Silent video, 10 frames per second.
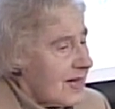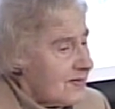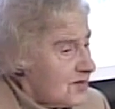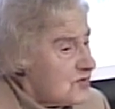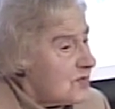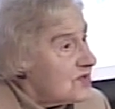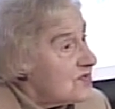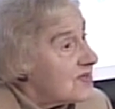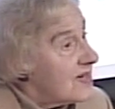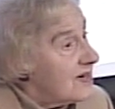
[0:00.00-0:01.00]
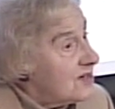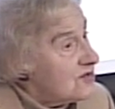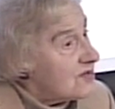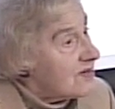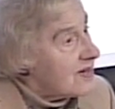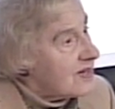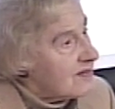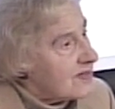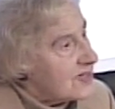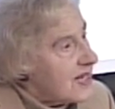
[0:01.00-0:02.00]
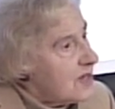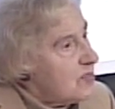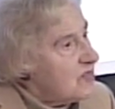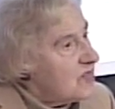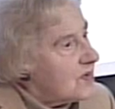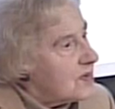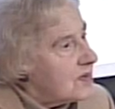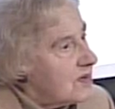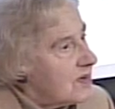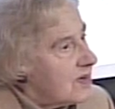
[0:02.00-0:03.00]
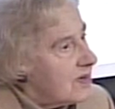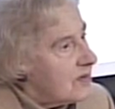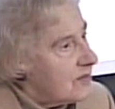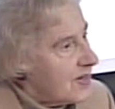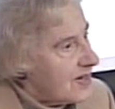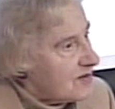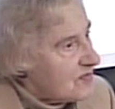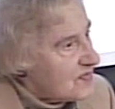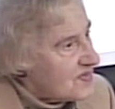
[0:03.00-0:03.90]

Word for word: This was literally the day before we left.